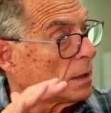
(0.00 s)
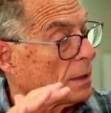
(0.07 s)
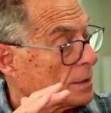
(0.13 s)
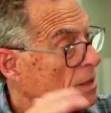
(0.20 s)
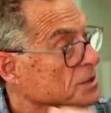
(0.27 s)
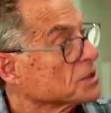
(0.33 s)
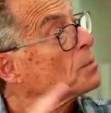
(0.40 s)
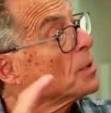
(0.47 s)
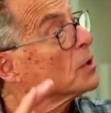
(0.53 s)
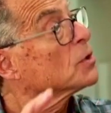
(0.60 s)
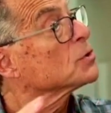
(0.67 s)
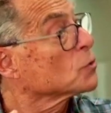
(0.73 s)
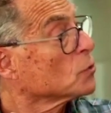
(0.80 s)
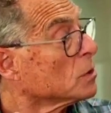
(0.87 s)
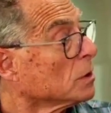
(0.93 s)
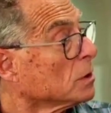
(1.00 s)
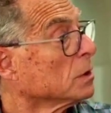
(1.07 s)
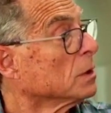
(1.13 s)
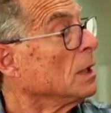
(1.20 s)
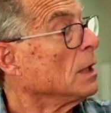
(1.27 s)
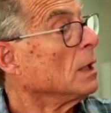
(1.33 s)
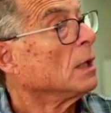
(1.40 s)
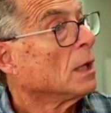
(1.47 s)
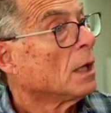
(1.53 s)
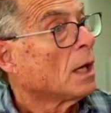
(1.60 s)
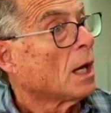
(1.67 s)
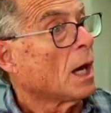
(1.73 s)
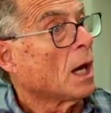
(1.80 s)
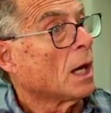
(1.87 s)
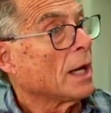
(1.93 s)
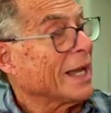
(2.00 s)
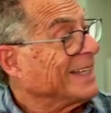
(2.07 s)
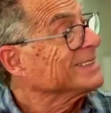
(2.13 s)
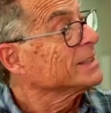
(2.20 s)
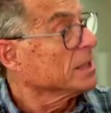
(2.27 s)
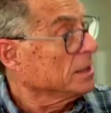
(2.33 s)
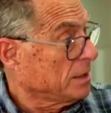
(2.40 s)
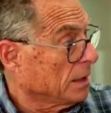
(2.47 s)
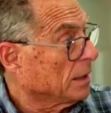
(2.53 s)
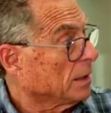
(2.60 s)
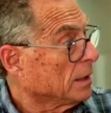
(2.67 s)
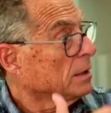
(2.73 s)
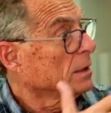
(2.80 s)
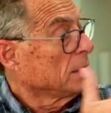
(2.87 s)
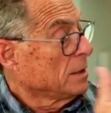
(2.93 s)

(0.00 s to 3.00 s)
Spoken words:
a spiritual entity